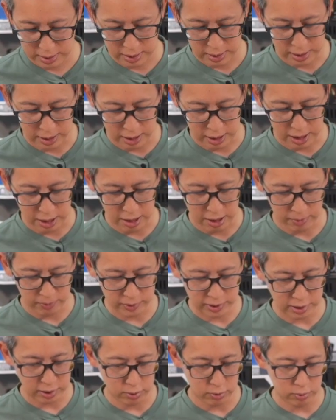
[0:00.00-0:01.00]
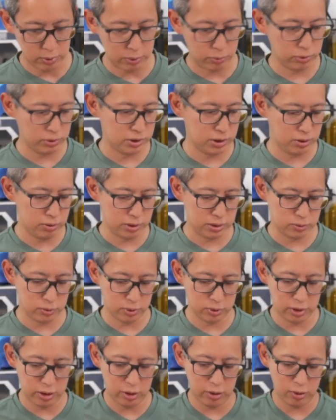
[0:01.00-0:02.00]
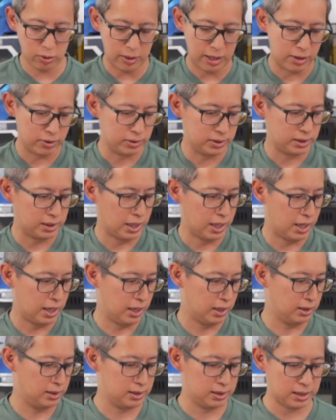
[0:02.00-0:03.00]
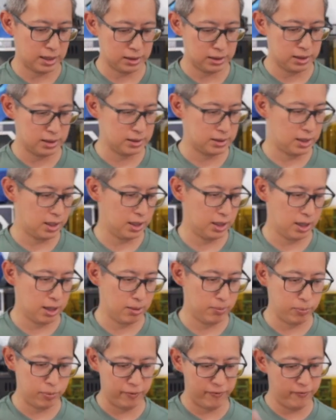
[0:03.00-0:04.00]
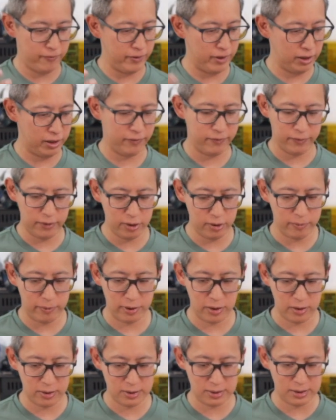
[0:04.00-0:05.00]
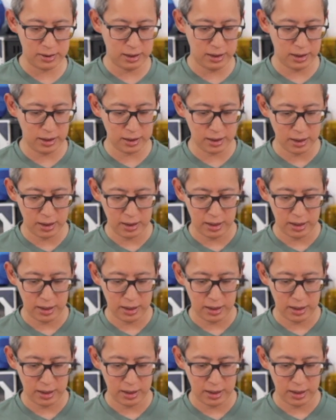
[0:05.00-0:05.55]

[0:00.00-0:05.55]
So what we'll do is we'll go outside, set this thing up, fill it full of bird seed,